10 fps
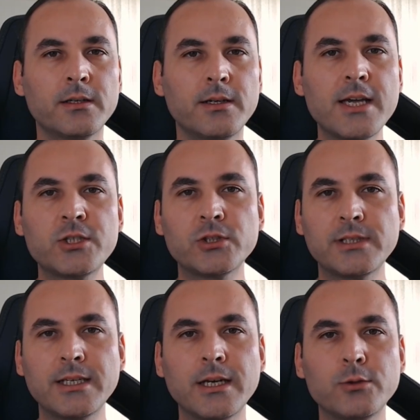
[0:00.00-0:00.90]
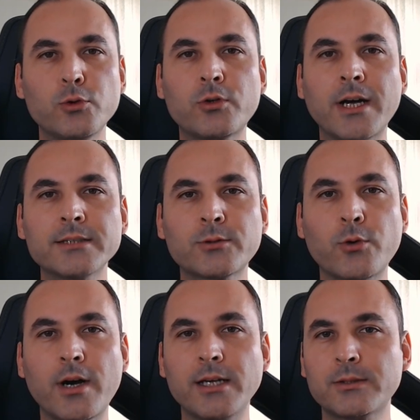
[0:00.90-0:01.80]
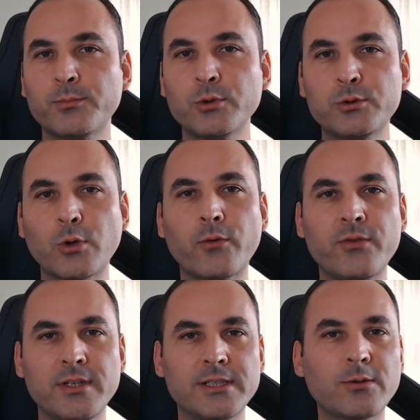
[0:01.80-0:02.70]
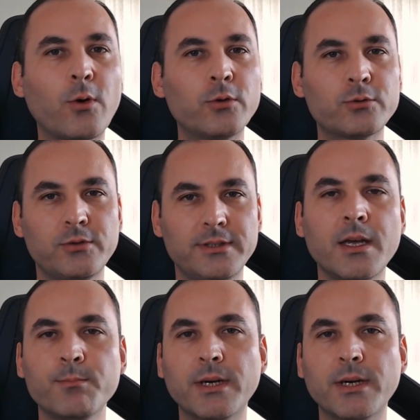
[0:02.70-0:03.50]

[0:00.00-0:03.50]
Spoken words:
Actually, you can't quite put your finger onto it,